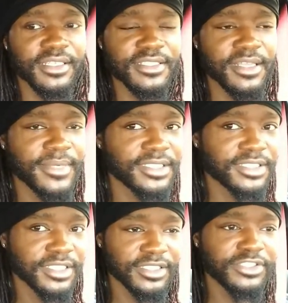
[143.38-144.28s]
I'm not
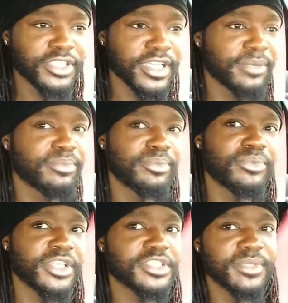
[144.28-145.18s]
trying to
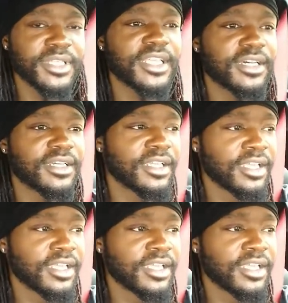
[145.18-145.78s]
rush me to go.